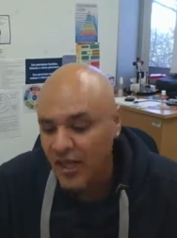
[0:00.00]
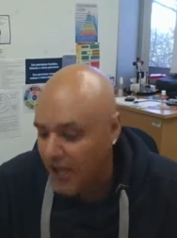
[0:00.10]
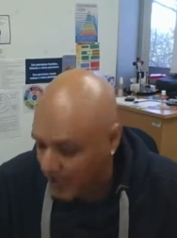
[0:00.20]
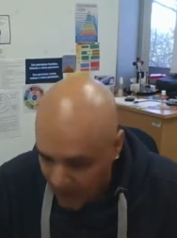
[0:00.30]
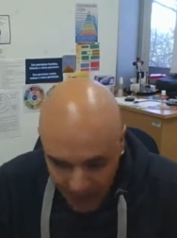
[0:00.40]

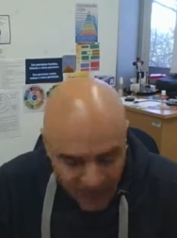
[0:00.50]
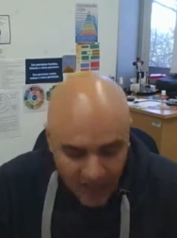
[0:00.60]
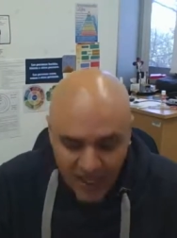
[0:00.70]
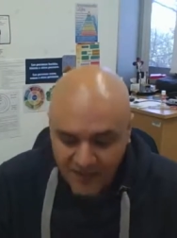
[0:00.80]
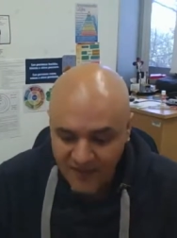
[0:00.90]
again, I
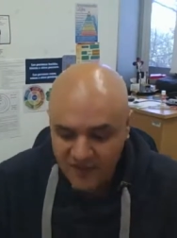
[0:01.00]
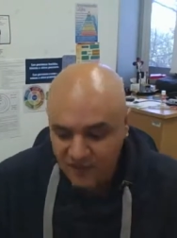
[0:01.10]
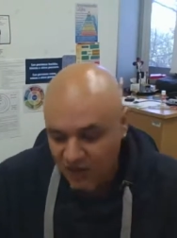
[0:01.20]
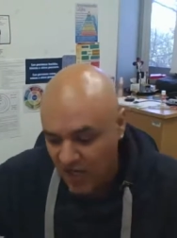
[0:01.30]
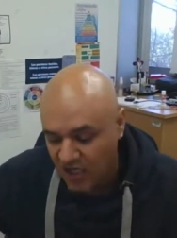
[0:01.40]
had this
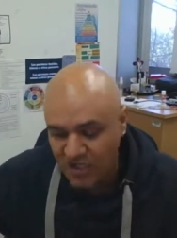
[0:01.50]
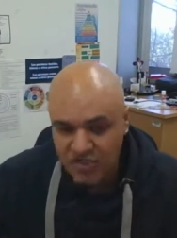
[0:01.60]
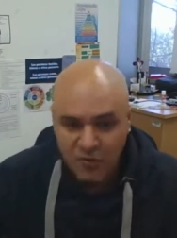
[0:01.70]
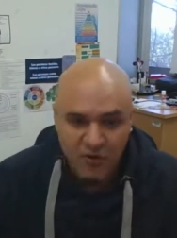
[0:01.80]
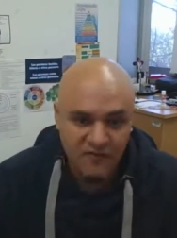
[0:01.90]
variety.
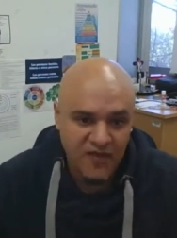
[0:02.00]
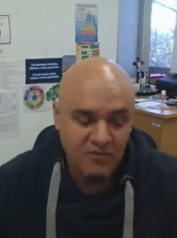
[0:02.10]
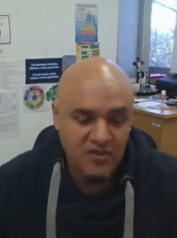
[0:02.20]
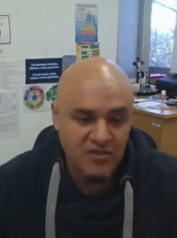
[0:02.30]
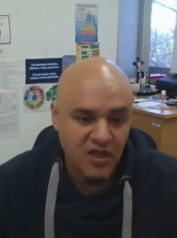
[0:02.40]
Some of
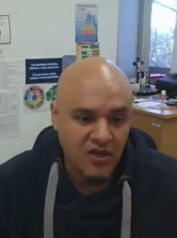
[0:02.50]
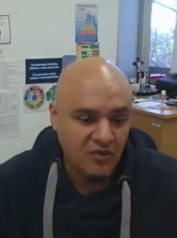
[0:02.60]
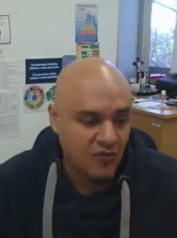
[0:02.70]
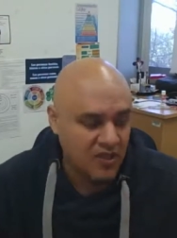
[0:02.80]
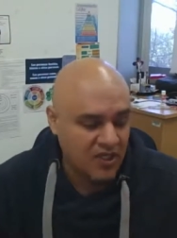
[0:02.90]
them
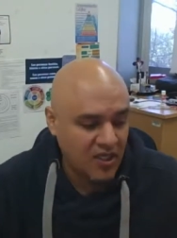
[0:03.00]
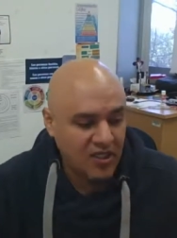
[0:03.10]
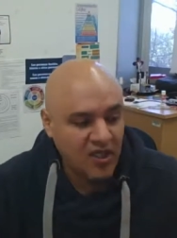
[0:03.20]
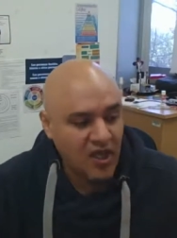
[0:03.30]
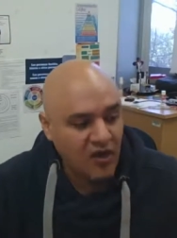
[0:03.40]
started with the
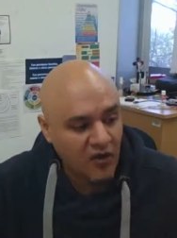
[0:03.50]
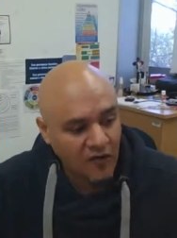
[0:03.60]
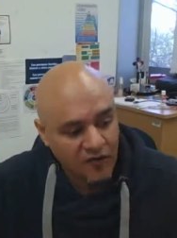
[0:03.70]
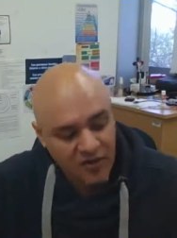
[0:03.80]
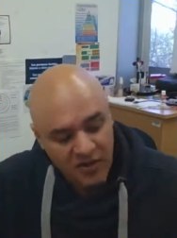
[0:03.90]
idea
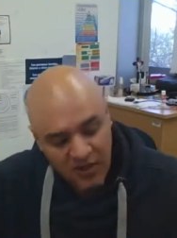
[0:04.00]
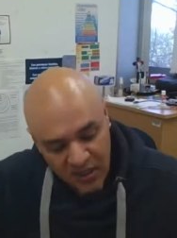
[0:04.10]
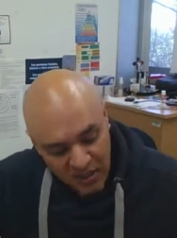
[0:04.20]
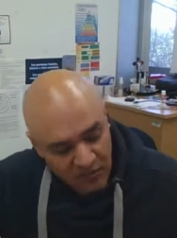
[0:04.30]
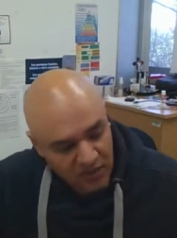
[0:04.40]
of the
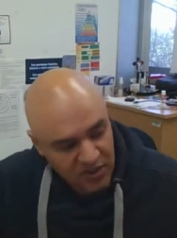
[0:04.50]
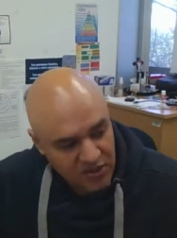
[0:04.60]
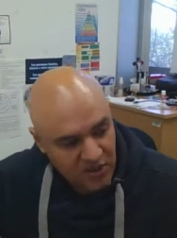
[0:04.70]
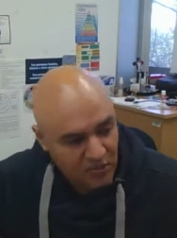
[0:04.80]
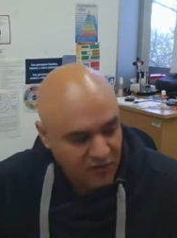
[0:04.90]
language,
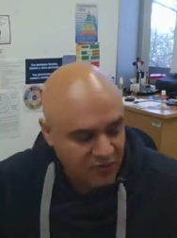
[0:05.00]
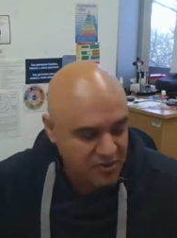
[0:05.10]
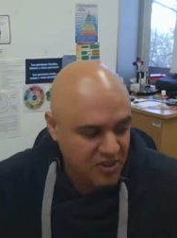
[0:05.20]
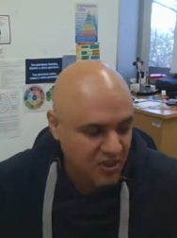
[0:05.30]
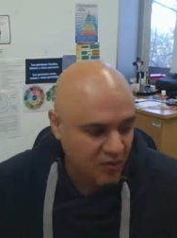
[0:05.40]
some of them
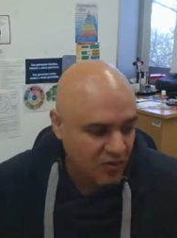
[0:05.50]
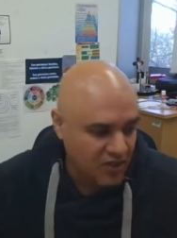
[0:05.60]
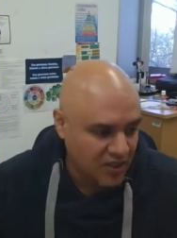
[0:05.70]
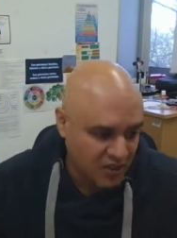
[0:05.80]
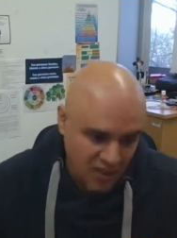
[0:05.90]
started
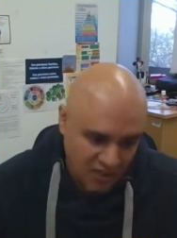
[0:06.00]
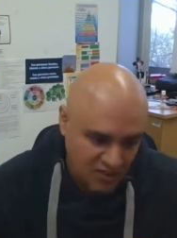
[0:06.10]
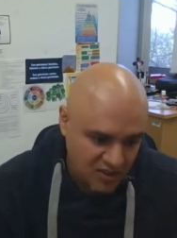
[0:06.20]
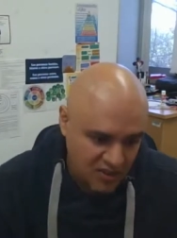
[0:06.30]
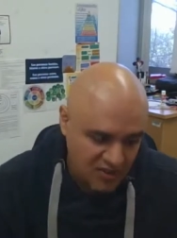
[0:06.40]
with the
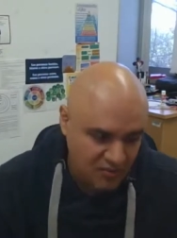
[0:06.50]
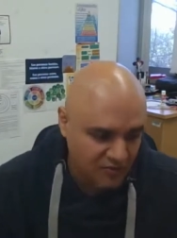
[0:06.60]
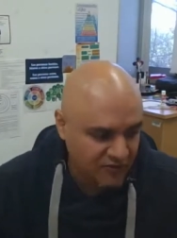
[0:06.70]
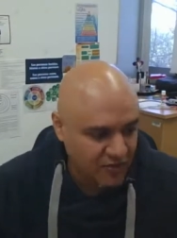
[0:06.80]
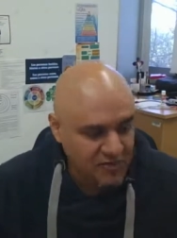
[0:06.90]
context, some
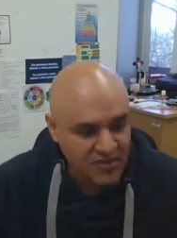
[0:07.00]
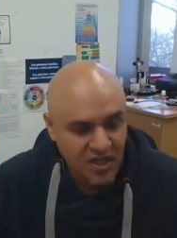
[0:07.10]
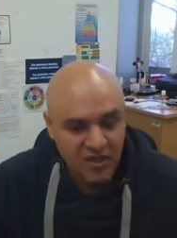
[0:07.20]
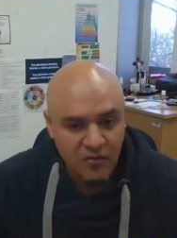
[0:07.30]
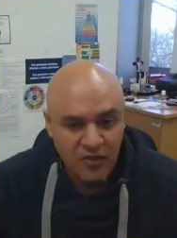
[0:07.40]
of them
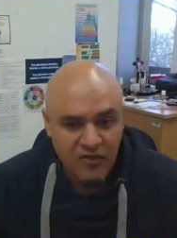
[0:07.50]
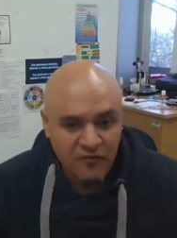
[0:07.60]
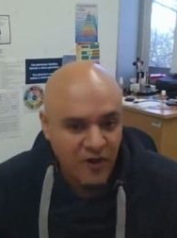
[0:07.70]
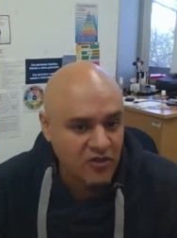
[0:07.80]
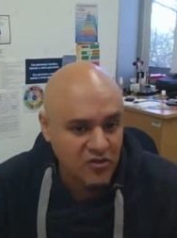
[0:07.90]
started with the
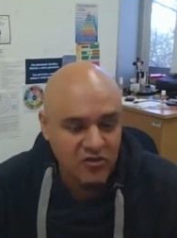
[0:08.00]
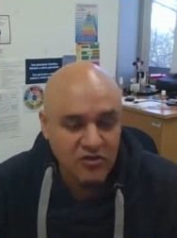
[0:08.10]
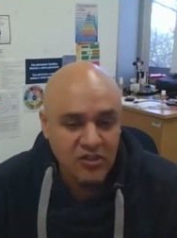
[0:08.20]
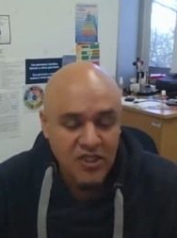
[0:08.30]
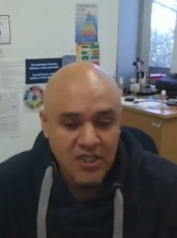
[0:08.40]

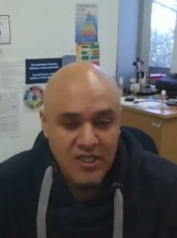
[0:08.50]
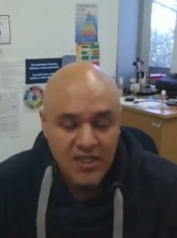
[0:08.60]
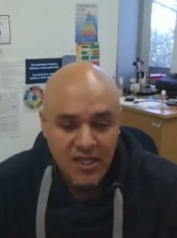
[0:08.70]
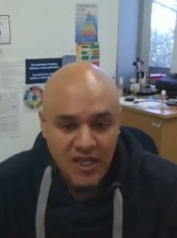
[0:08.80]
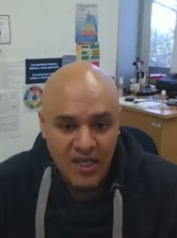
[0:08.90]
function.
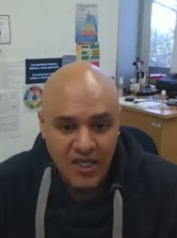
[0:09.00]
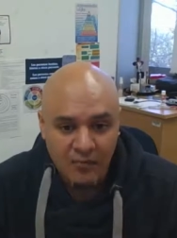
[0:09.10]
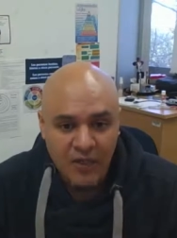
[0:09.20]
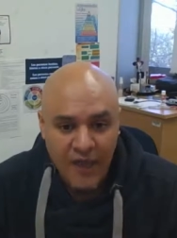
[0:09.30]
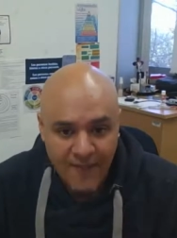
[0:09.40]

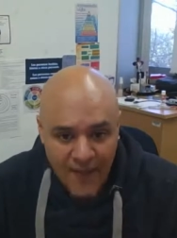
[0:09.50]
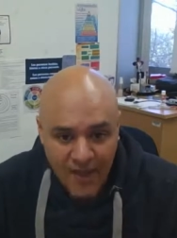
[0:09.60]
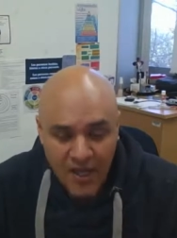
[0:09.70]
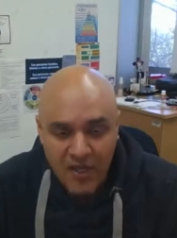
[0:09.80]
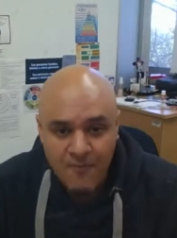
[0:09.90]
And but at
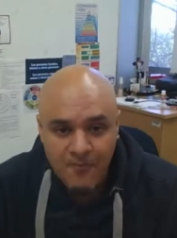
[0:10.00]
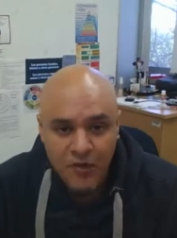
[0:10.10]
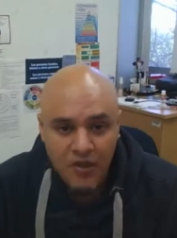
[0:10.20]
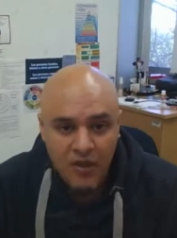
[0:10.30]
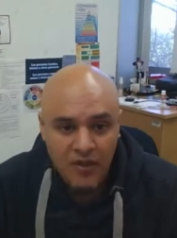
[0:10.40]
the end,
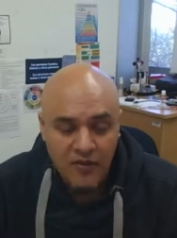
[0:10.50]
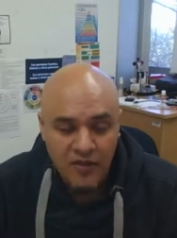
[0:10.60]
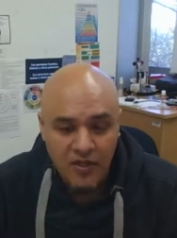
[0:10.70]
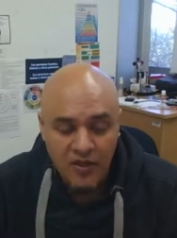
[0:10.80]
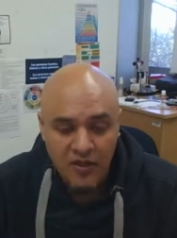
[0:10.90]

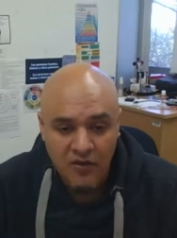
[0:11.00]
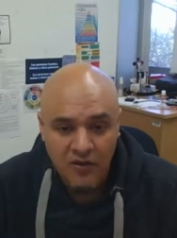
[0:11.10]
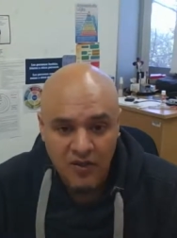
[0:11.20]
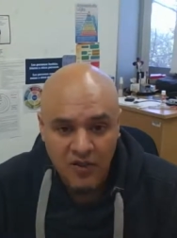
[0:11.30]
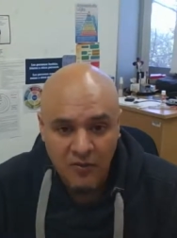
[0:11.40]
the
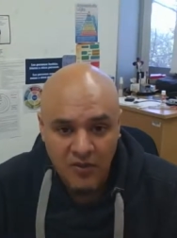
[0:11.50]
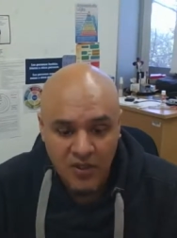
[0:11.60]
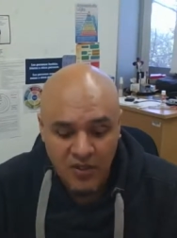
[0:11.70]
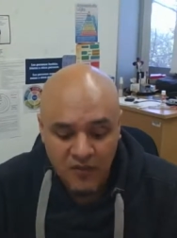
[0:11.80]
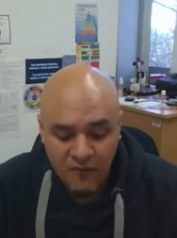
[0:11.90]
the
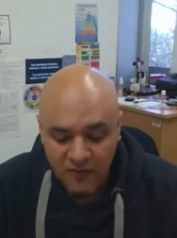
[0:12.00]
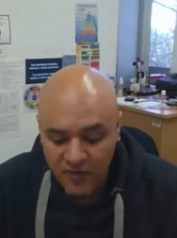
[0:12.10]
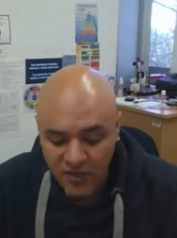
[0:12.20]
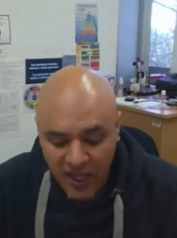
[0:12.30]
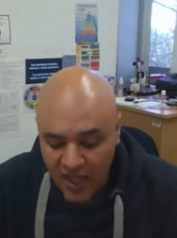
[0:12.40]
the
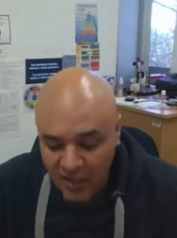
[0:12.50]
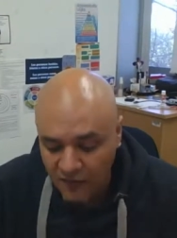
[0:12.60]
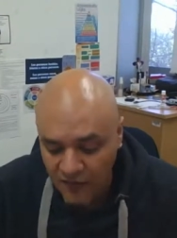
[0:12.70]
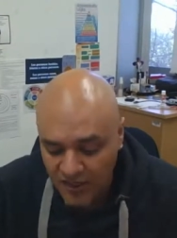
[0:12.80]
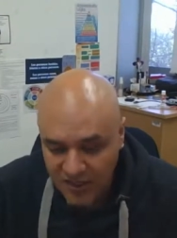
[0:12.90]
the end
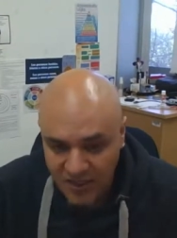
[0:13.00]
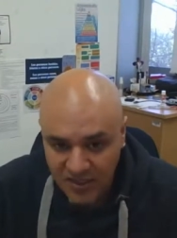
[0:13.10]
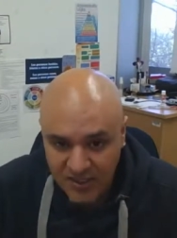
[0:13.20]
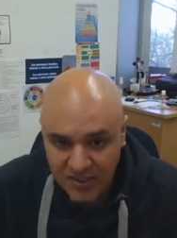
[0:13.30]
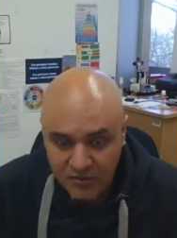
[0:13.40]
of it
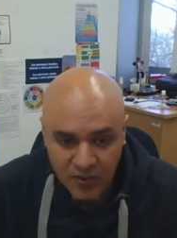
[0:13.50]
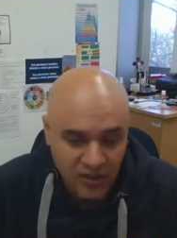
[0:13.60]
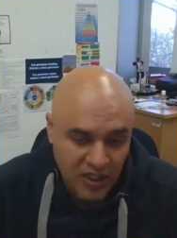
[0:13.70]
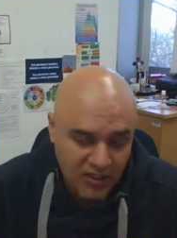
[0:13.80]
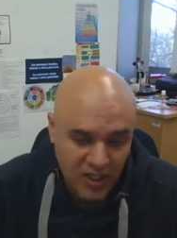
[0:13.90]
is well,
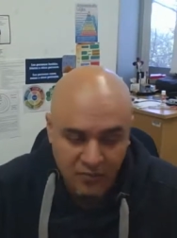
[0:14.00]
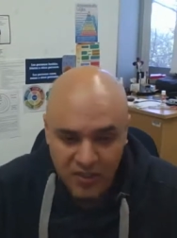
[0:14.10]
not the end,